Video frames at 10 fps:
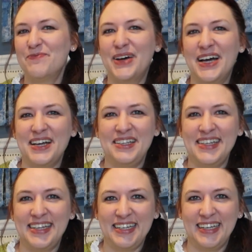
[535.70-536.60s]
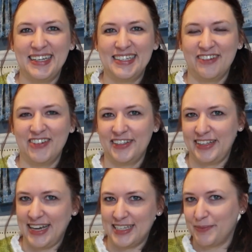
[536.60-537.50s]
but knitting
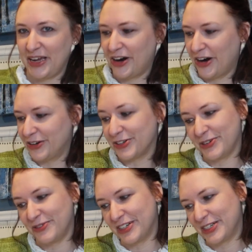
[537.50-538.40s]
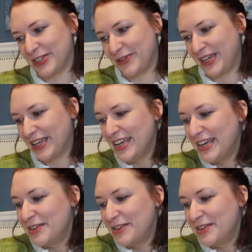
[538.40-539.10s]
definitely has my heart over sewing.